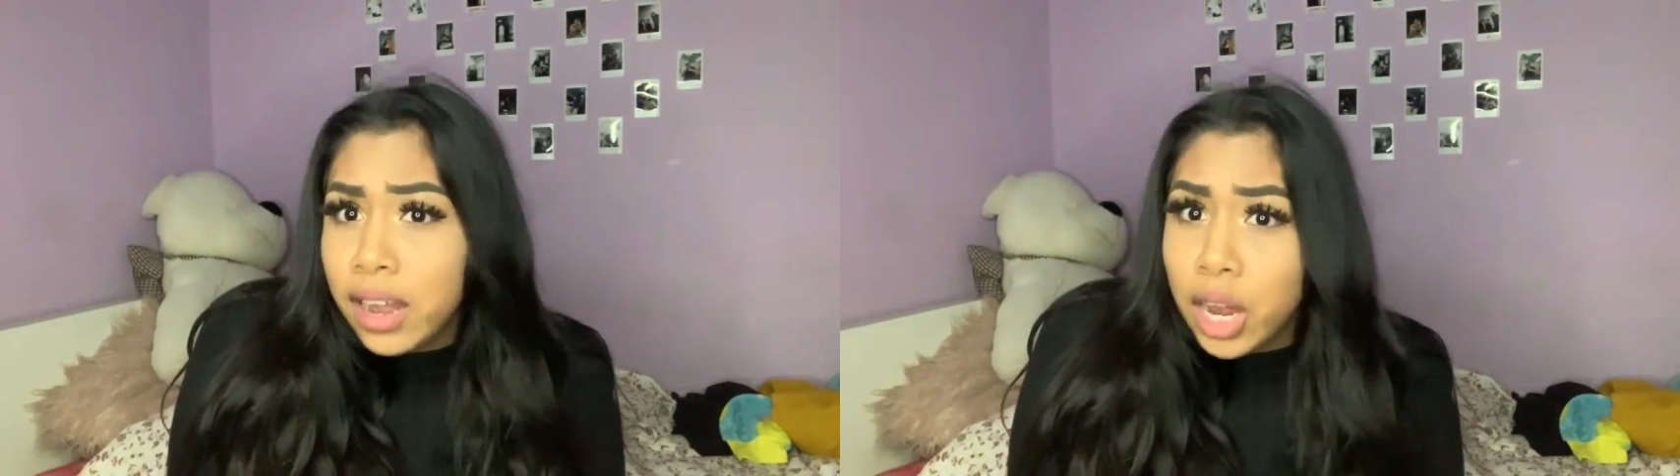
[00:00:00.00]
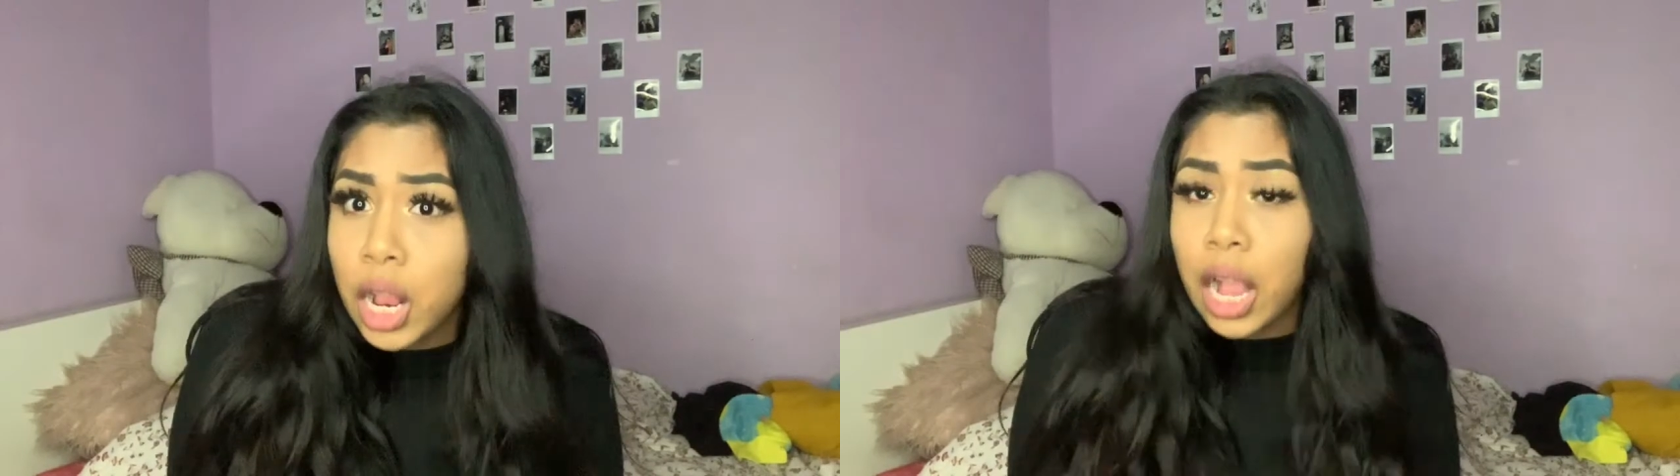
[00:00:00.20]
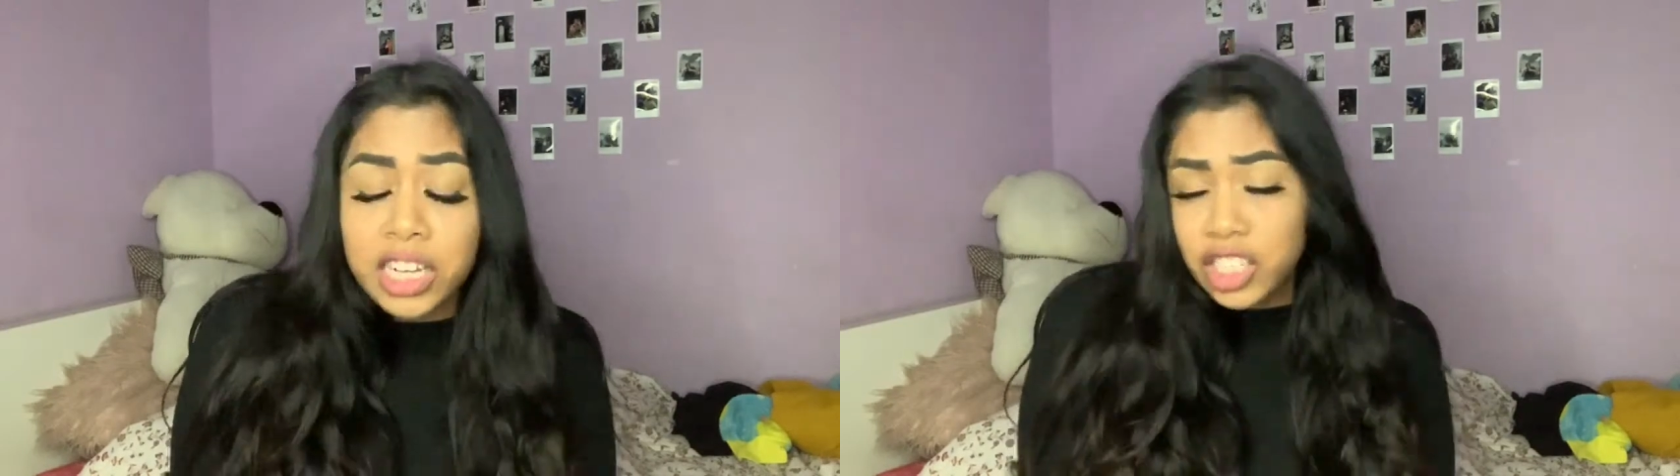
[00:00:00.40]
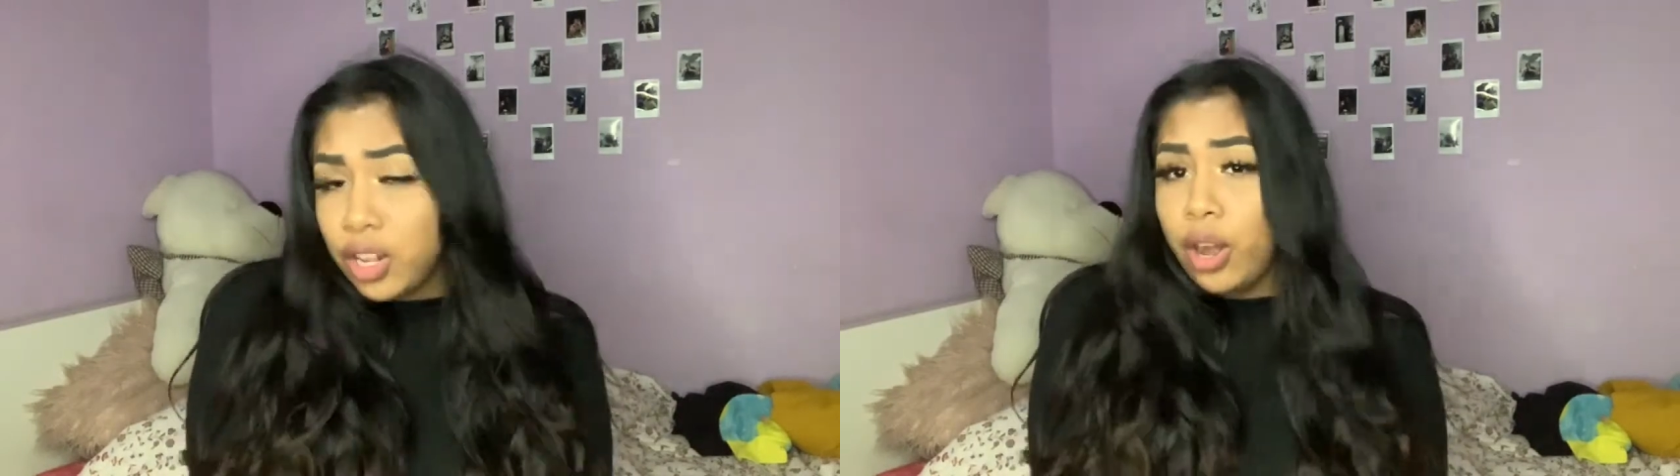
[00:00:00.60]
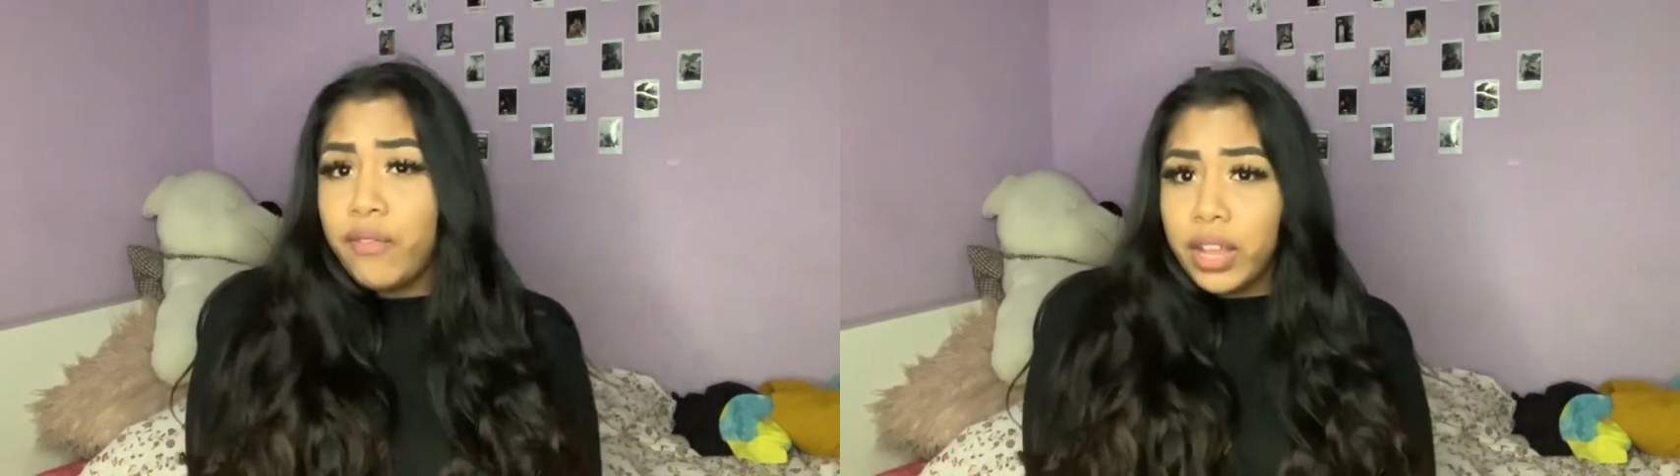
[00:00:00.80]
And then like, I just
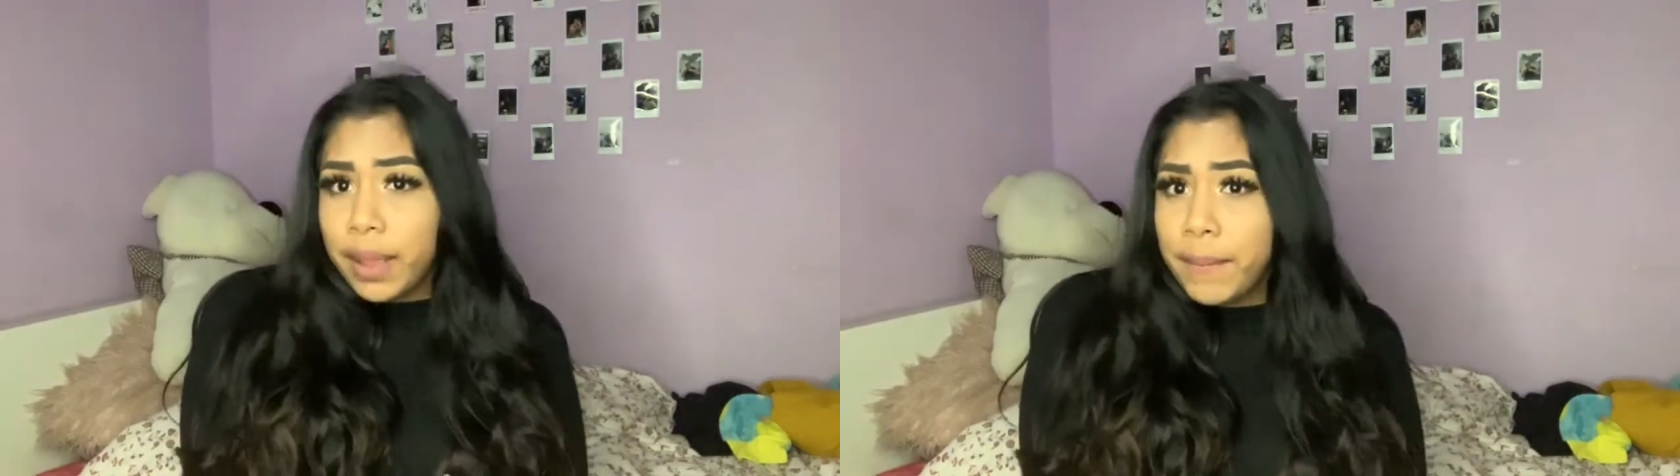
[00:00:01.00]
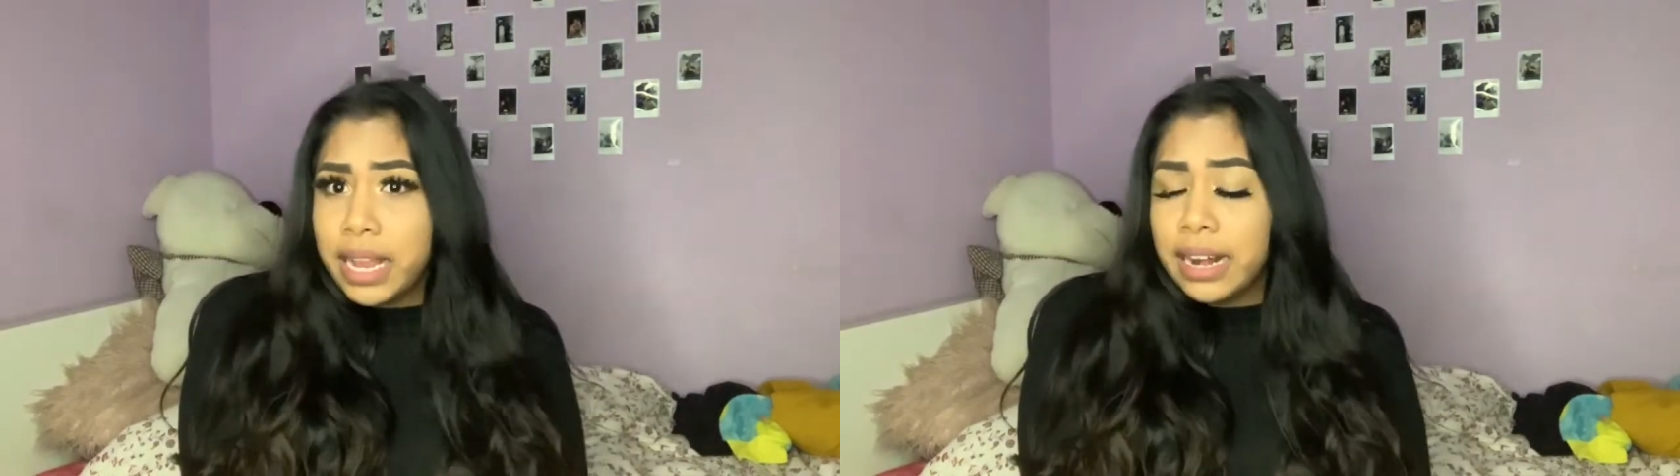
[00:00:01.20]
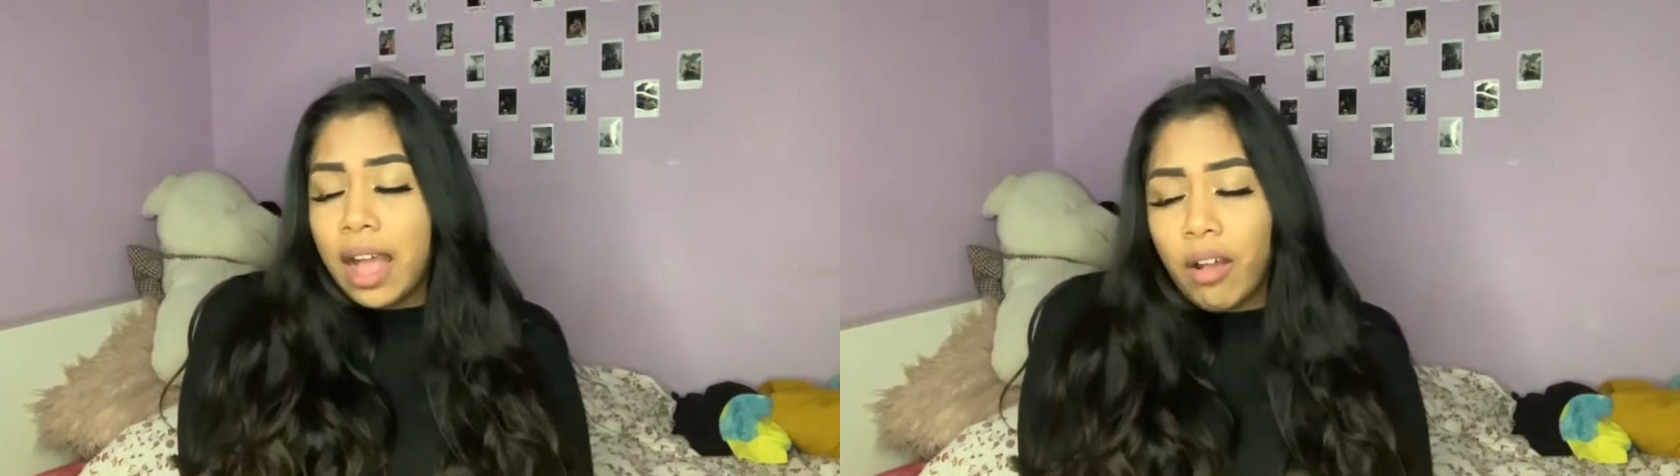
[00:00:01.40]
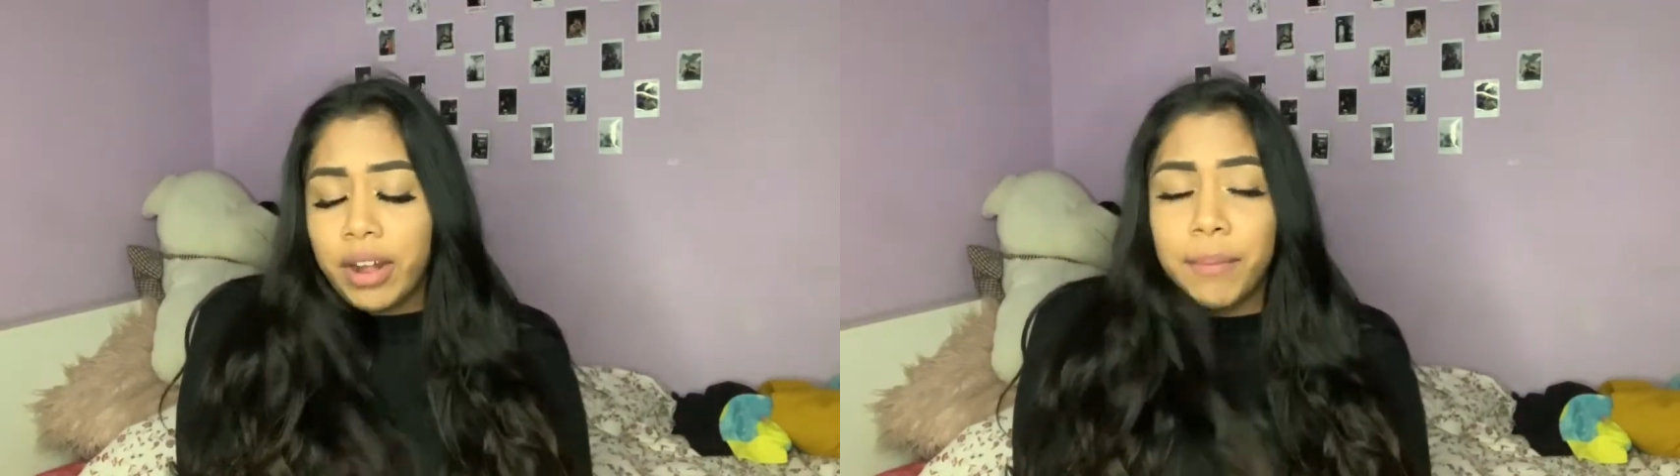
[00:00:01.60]
started fucking being loud.